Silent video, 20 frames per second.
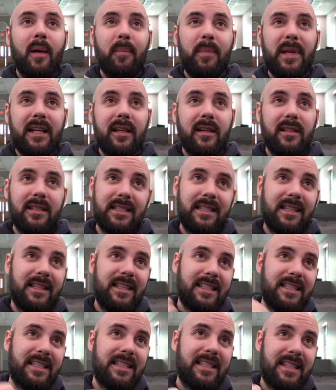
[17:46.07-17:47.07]
because
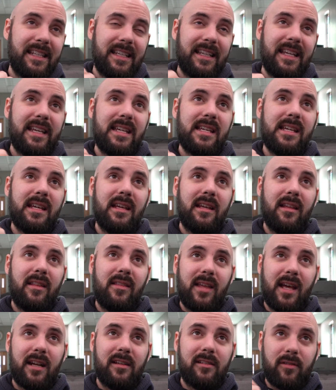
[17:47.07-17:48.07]
this is the key
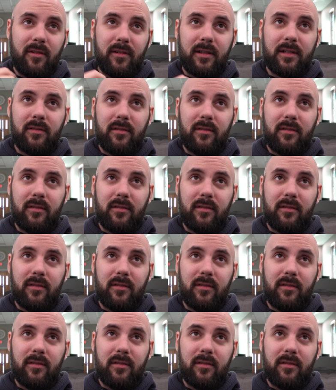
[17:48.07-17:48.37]
that is going